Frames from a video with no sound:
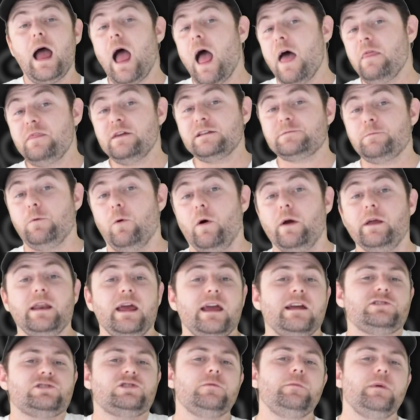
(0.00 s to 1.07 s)
At this point,
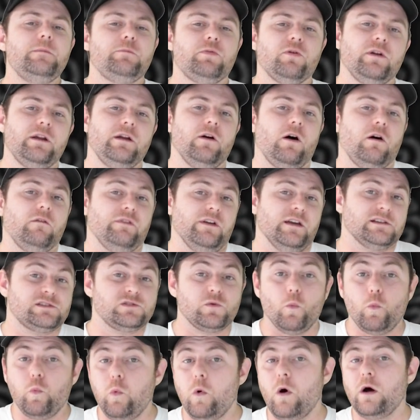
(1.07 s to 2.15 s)
it should be pretty obvious
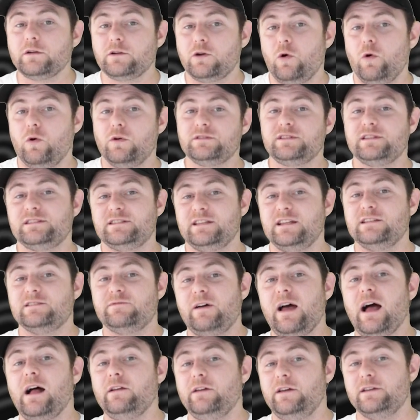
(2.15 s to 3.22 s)
what causes these
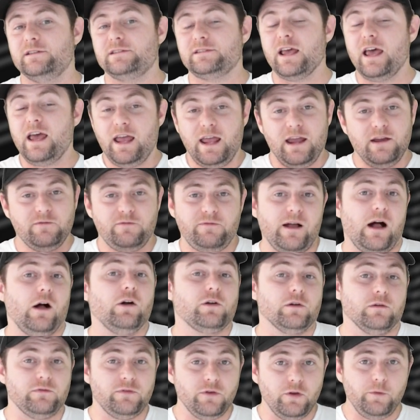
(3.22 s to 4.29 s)
failures in
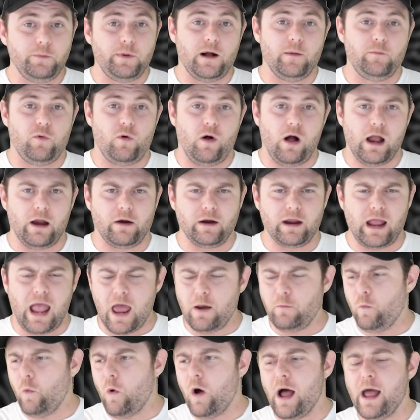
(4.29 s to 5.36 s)
Falcon fuel pump wiring
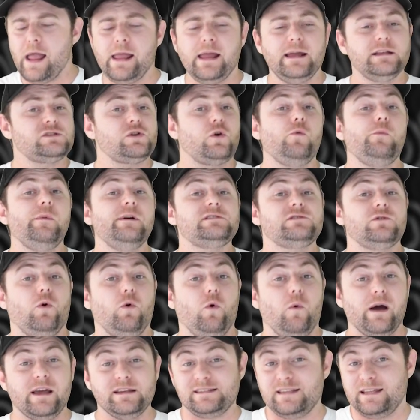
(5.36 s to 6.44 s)
and why it's almost
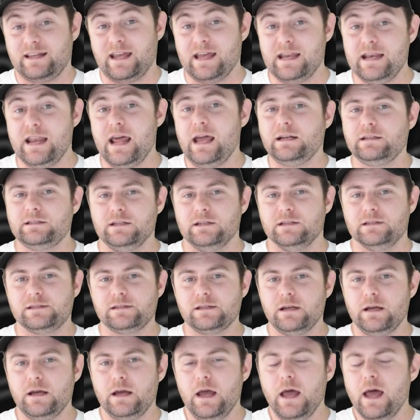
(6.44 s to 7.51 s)
always the connectors.
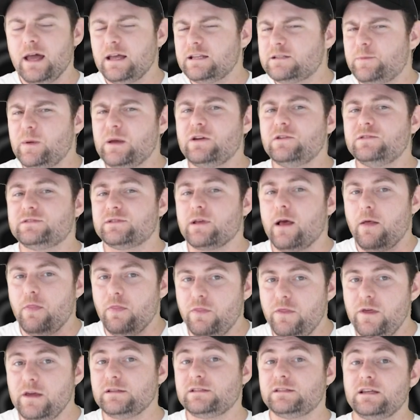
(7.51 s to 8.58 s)
It's because
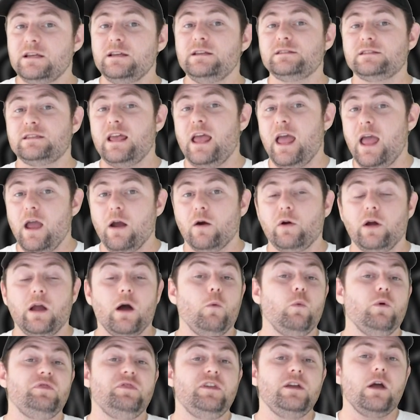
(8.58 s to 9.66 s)
this is the area
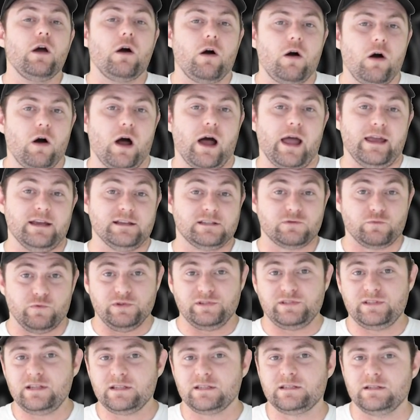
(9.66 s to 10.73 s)
with the highest
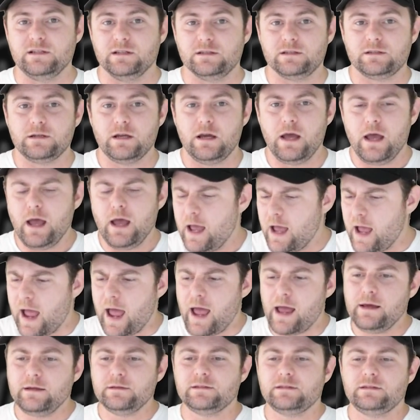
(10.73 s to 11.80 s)
resistance.
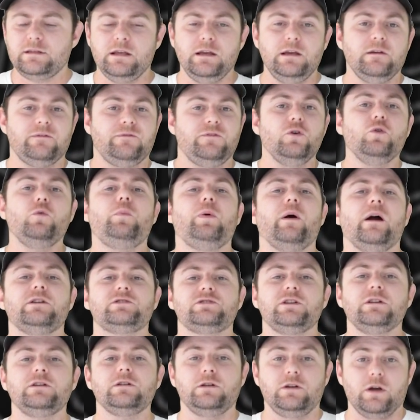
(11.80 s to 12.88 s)
As the fuel
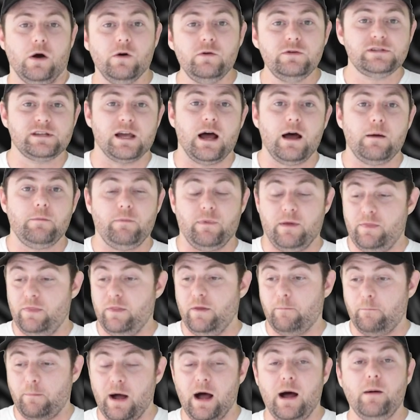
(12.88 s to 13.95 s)
pressure goes up and the
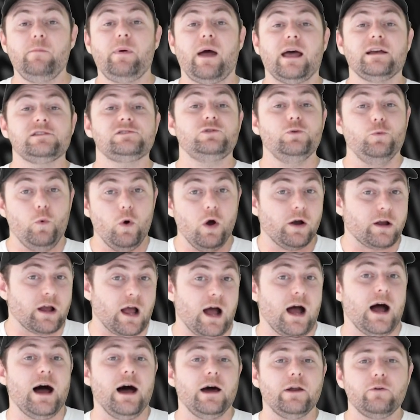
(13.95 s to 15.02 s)
pump has to work
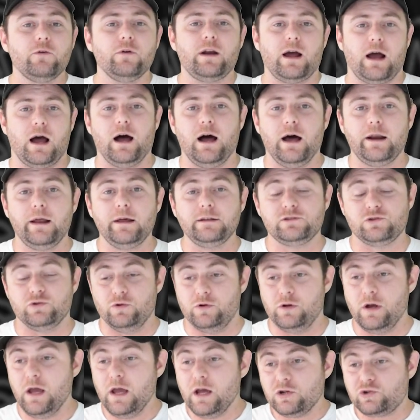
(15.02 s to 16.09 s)
harder and harder
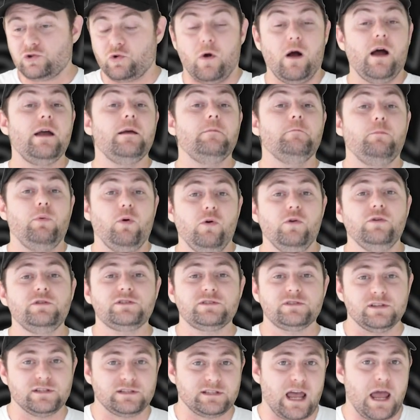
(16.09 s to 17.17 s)
to try and push
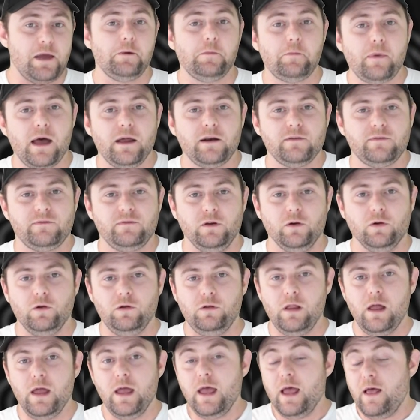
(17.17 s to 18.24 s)
the same amount of
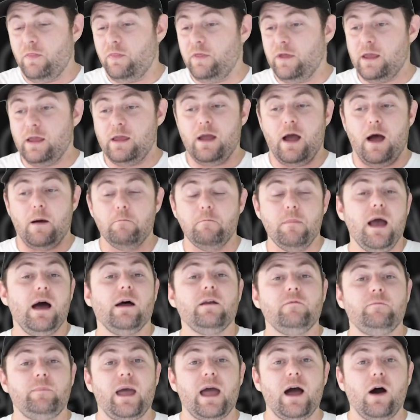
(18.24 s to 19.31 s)
fuel, the amount
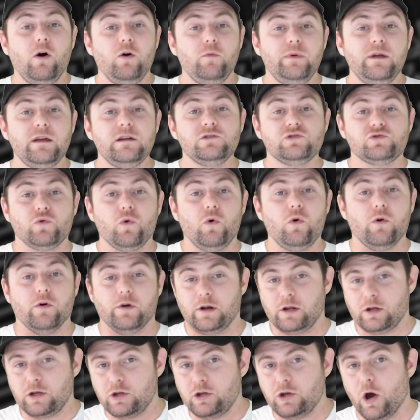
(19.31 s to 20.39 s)
of power being
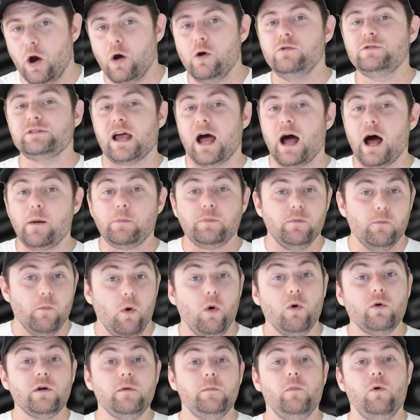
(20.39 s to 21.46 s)
drawn goes up
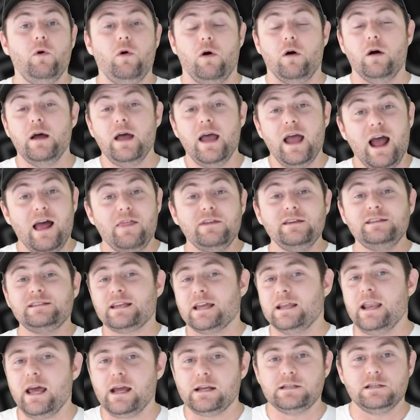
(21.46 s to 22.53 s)
more and more, and these
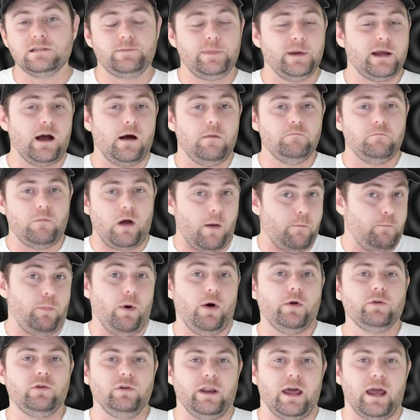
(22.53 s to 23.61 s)
connectors become a
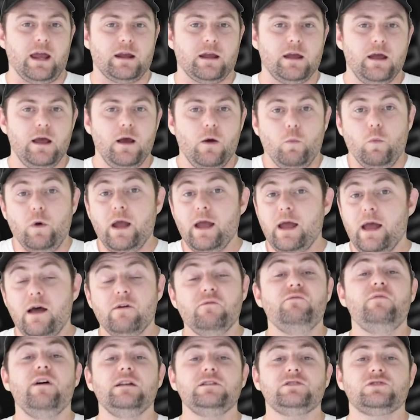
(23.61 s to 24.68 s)
bottleneck where
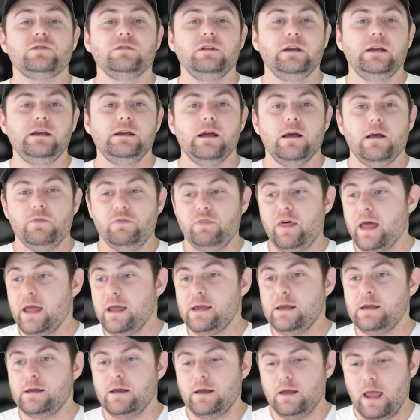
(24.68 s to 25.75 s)
eventually
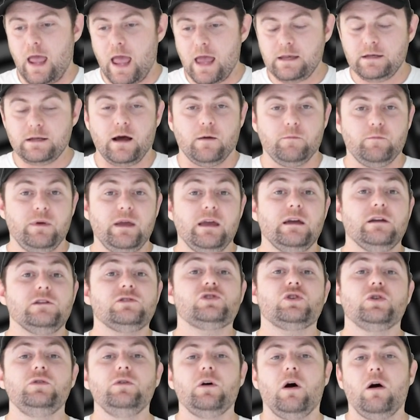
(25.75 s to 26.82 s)
they end up being
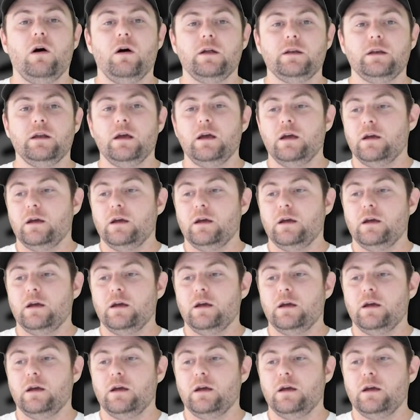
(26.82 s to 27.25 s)
too hot,